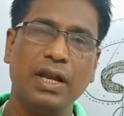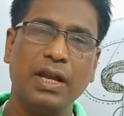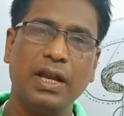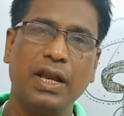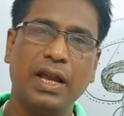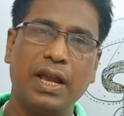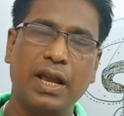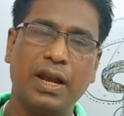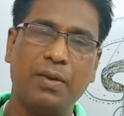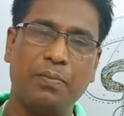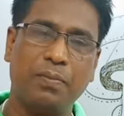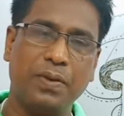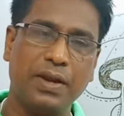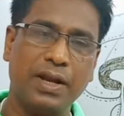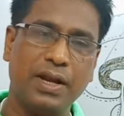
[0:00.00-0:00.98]
help
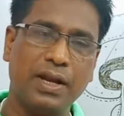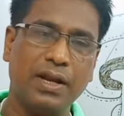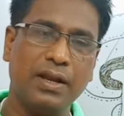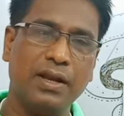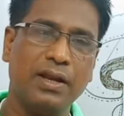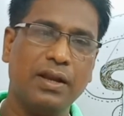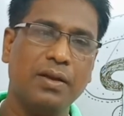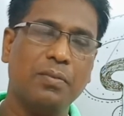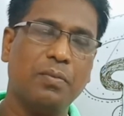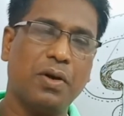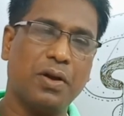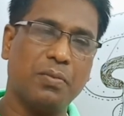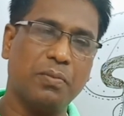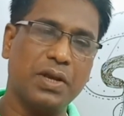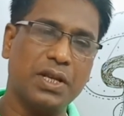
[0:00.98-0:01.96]
in
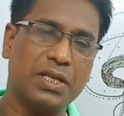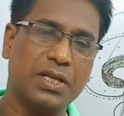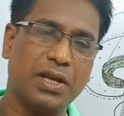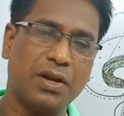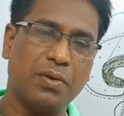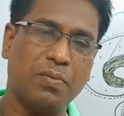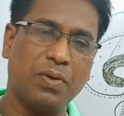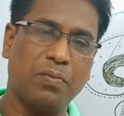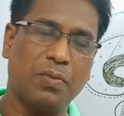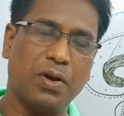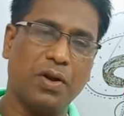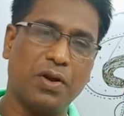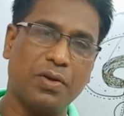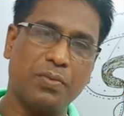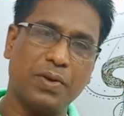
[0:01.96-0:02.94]
formation of
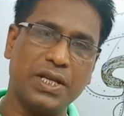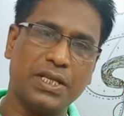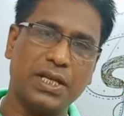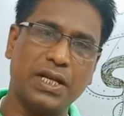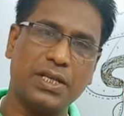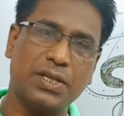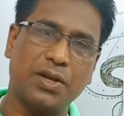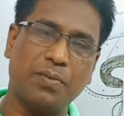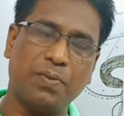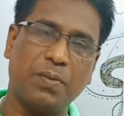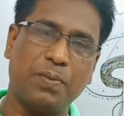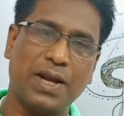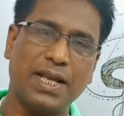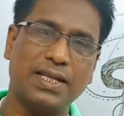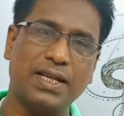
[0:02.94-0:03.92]
blood vessels of a
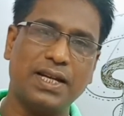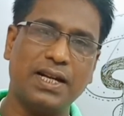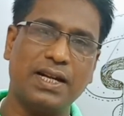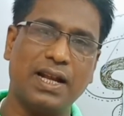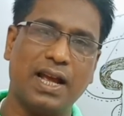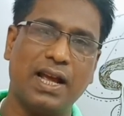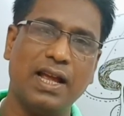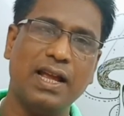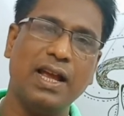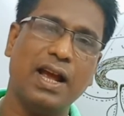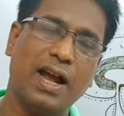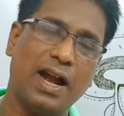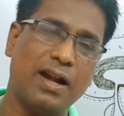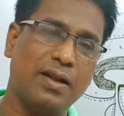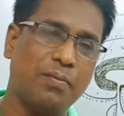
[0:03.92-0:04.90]
placenta
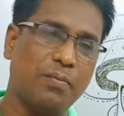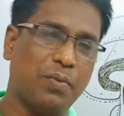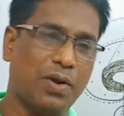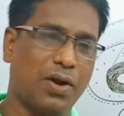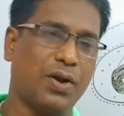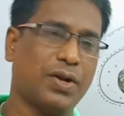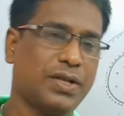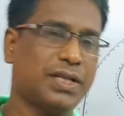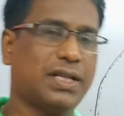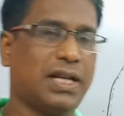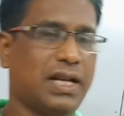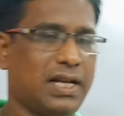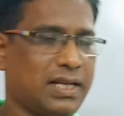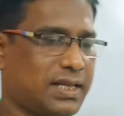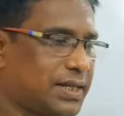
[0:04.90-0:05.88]
and blood
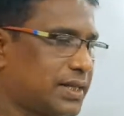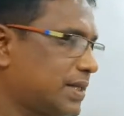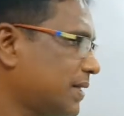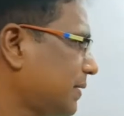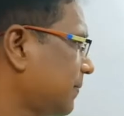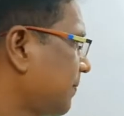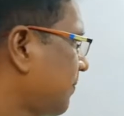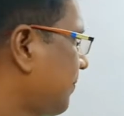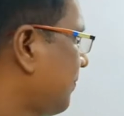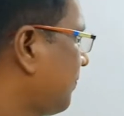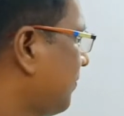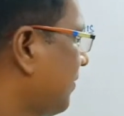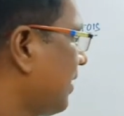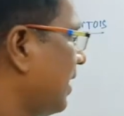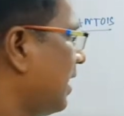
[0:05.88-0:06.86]
cells.
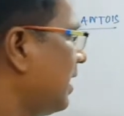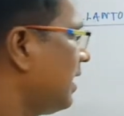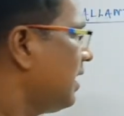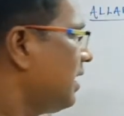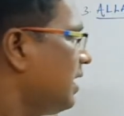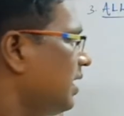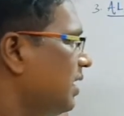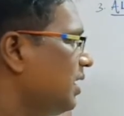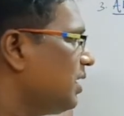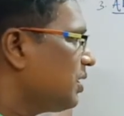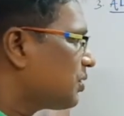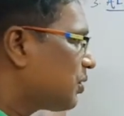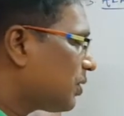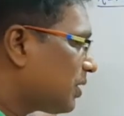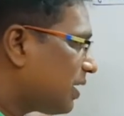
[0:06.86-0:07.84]

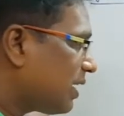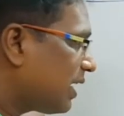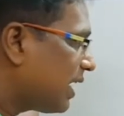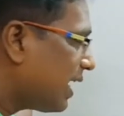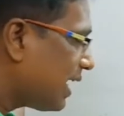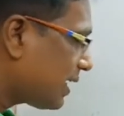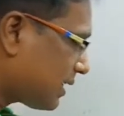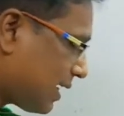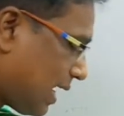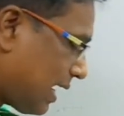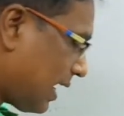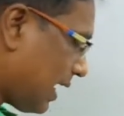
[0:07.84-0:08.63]
So the next and